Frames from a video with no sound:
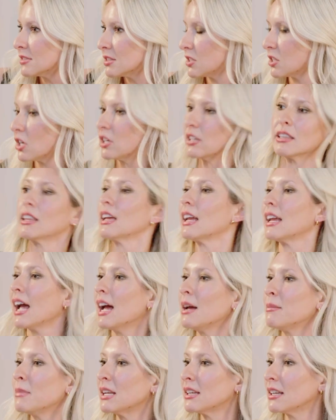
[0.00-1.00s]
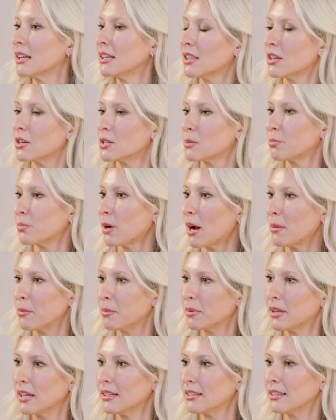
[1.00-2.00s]
Certainly. I mean, there's
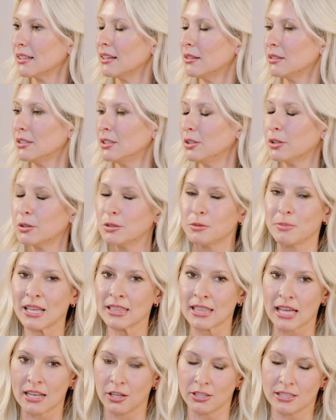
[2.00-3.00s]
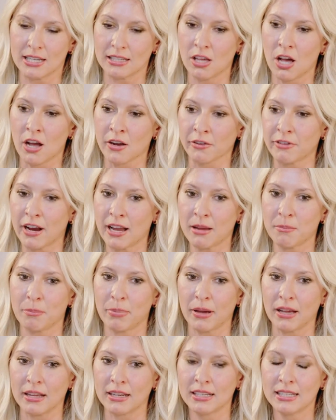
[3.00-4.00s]
probably, you could debate that all day long,
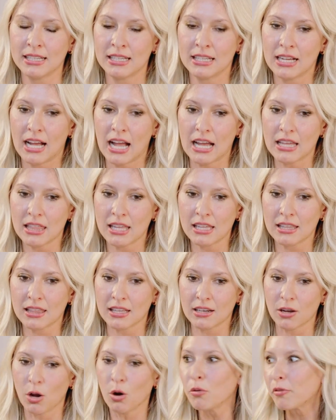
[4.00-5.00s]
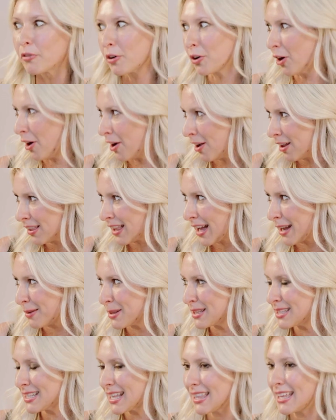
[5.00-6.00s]
right? But I think that overall, I
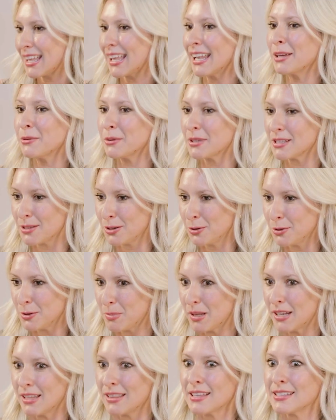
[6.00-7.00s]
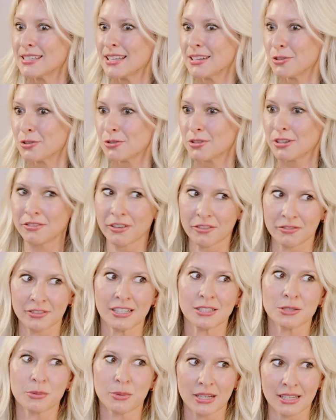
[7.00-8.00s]
would say that anyone who's been in this industry
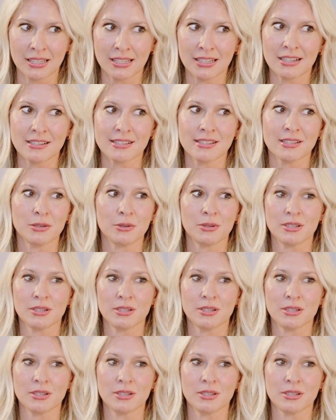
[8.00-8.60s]
15, 20 years who